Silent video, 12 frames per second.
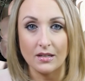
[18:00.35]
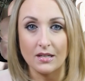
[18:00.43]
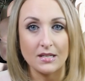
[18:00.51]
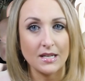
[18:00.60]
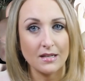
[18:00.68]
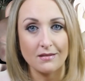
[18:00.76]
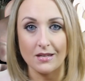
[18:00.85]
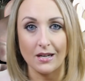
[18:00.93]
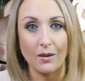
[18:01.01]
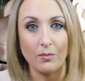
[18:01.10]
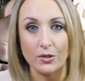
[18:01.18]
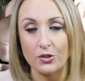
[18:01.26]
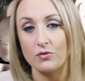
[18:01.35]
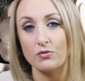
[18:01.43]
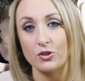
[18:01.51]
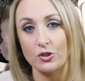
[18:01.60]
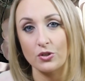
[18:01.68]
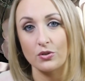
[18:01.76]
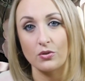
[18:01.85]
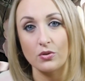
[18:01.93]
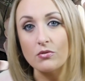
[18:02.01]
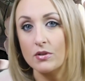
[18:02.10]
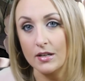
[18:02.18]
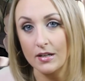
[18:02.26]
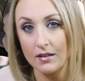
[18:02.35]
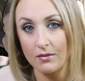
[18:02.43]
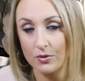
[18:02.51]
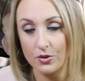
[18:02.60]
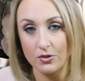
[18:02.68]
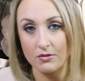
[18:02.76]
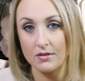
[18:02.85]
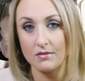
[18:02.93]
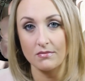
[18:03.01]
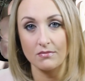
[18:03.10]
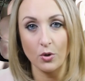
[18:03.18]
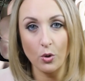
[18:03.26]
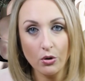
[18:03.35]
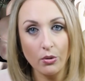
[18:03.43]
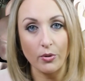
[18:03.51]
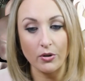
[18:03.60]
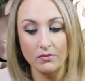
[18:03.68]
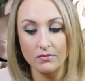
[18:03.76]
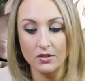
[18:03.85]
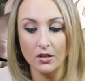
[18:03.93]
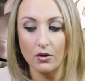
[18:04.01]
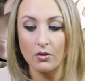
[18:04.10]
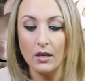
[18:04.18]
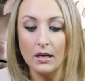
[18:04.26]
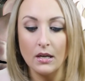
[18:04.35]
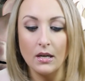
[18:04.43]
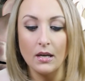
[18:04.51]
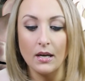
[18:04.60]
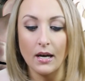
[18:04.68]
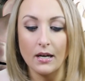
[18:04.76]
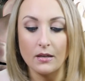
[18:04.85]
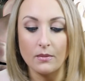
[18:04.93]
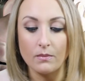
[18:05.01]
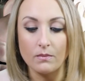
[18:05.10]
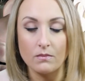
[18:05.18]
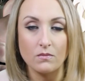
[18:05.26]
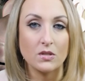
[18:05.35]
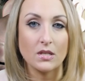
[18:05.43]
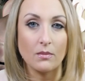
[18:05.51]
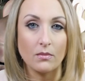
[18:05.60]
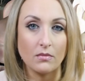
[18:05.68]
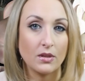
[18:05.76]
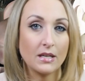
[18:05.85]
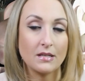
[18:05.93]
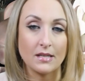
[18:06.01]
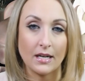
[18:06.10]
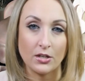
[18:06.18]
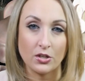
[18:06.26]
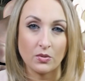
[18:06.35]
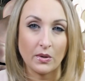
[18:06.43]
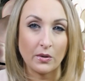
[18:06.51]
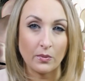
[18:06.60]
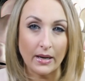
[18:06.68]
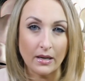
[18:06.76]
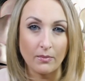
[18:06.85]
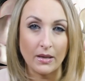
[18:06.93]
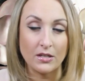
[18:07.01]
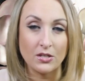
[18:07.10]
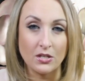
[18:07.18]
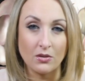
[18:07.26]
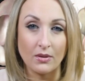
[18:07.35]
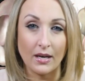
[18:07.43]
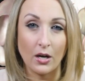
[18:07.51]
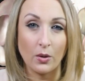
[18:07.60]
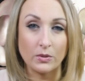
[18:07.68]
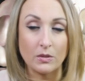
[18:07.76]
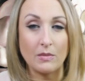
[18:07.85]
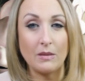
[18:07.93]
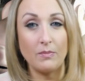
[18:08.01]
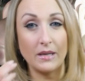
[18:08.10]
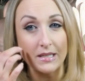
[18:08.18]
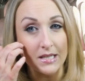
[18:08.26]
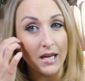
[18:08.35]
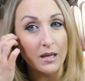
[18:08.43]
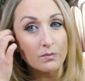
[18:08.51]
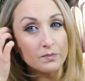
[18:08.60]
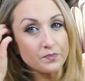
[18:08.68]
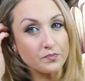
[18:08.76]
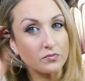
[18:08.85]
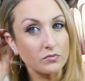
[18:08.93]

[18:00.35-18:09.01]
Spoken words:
that contains like a bunch of sugar or gluten in it, which is horrible. So some things that I just want to recommend to you that helped me big time